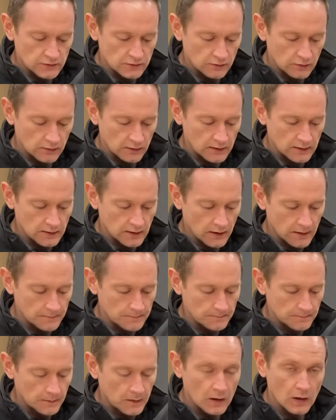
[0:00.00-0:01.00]
You've got
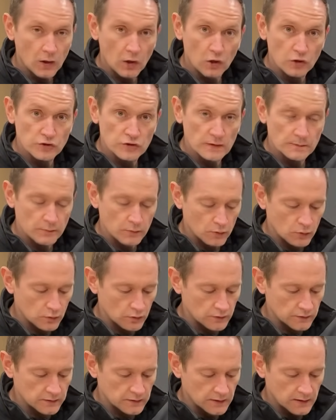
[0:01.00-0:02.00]
a logic
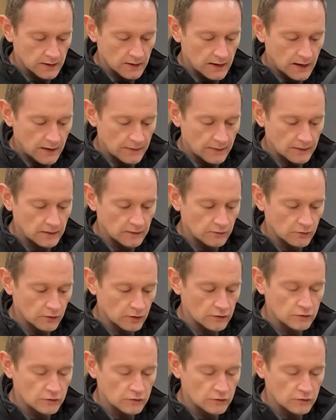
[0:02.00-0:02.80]
board and then you've got a